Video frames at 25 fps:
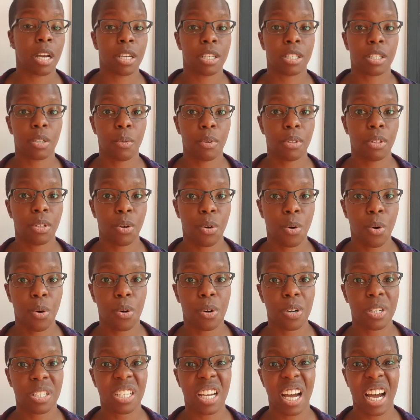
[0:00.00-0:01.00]
So in the
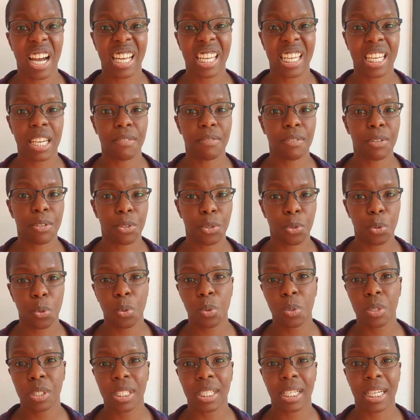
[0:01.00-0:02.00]
course, I give you
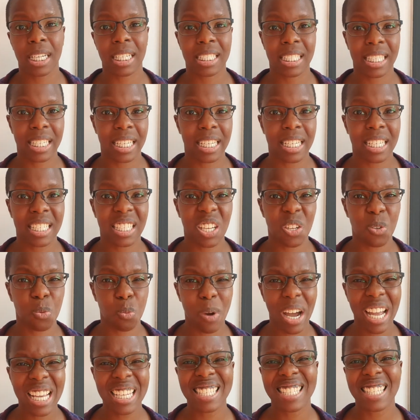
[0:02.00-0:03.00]
tools and ideas and
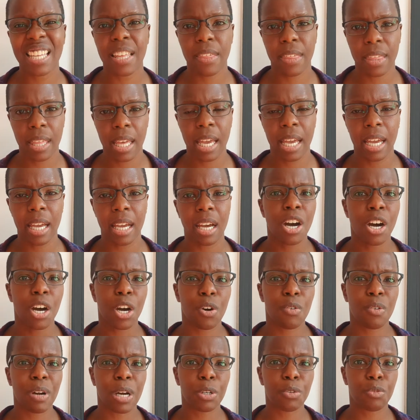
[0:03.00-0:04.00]
ways to think
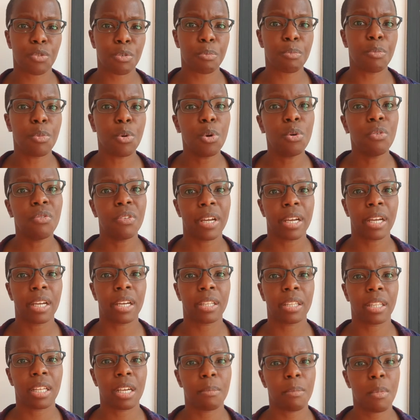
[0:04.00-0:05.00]
around removing
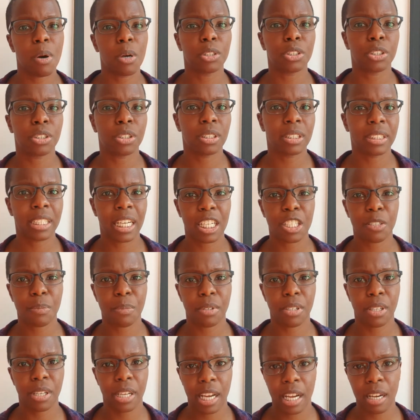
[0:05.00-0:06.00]
the emotional
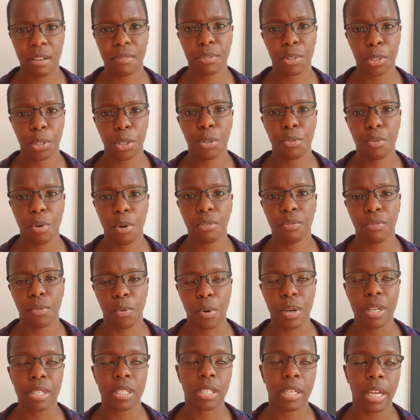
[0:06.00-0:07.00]
attachment you have to your own
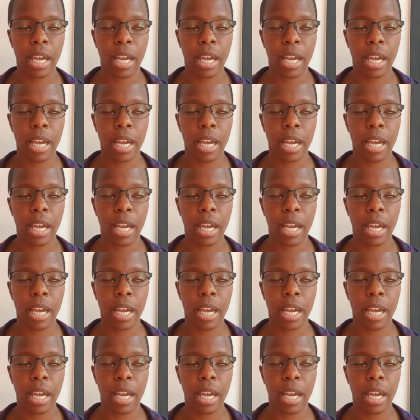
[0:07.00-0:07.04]
voice.